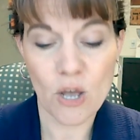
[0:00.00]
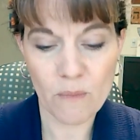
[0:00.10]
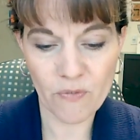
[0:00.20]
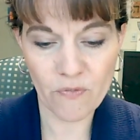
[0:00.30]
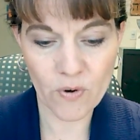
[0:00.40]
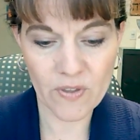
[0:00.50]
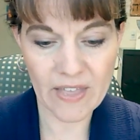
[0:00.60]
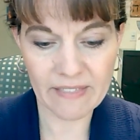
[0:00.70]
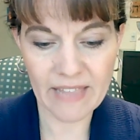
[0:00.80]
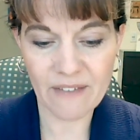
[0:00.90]
before
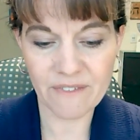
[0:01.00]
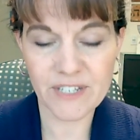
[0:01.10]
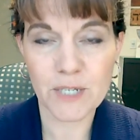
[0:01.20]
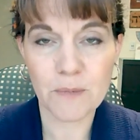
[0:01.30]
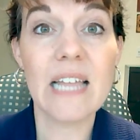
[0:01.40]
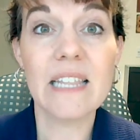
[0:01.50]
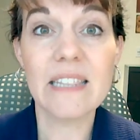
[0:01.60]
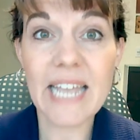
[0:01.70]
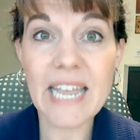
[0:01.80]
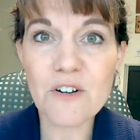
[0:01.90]
they left.
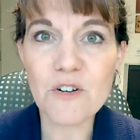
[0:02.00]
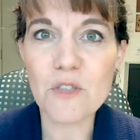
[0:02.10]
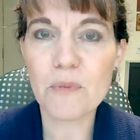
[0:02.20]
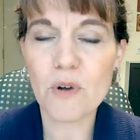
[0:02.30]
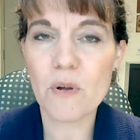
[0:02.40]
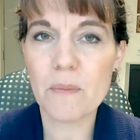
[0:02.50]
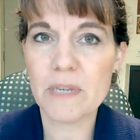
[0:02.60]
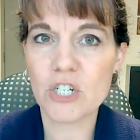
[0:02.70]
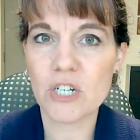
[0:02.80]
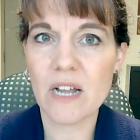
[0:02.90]
Later, the
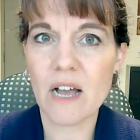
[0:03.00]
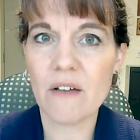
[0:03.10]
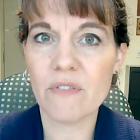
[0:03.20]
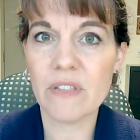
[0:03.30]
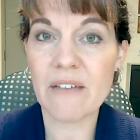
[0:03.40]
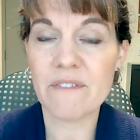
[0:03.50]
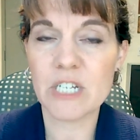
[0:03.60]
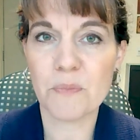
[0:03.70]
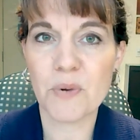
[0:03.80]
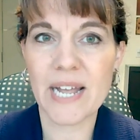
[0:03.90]
prohibition of
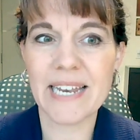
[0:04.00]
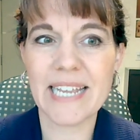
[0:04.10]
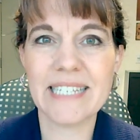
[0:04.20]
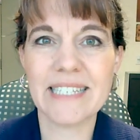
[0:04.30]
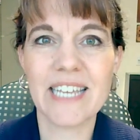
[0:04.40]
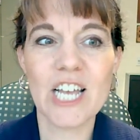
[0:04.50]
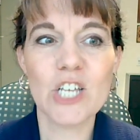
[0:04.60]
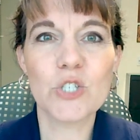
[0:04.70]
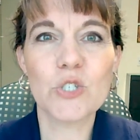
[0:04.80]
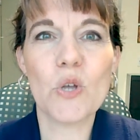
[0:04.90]
leavened bread is
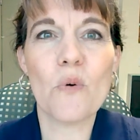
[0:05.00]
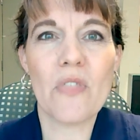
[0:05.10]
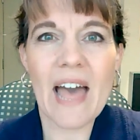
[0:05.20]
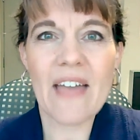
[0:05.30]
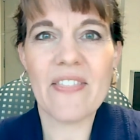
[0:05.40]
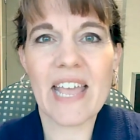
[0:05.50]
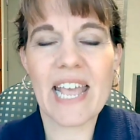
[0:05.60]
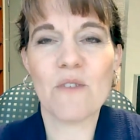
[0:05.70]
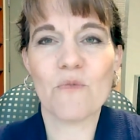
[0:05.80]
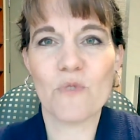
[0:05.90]
so that they
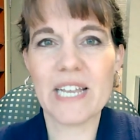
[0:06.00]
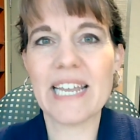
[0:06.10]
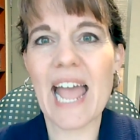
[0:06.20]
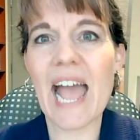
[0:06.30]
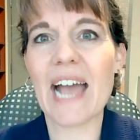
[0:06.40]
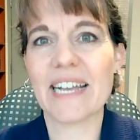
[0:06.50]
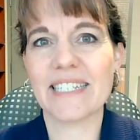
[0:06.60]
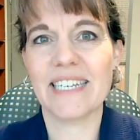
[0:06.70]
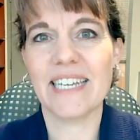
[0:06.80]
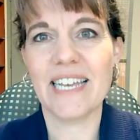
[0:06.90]
can reenact